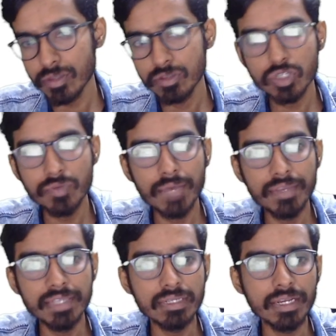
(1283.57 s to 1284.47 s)
So we have
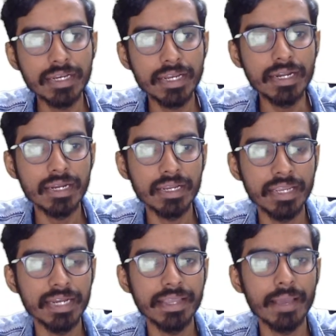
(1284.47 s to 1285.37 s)
usually written
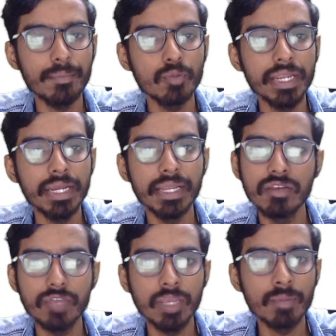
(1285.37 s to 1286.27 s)
n cap to be del
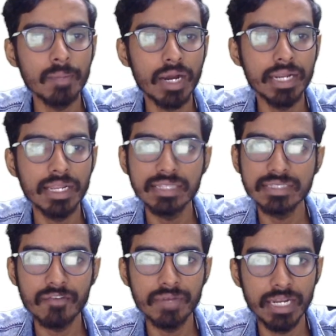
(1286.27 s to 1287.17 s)
phi by modulus
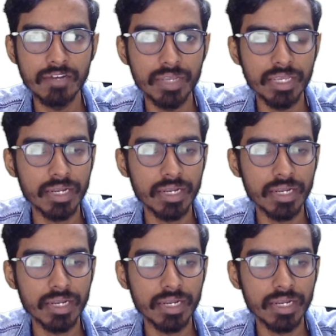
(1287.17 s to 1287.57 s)
of del phi,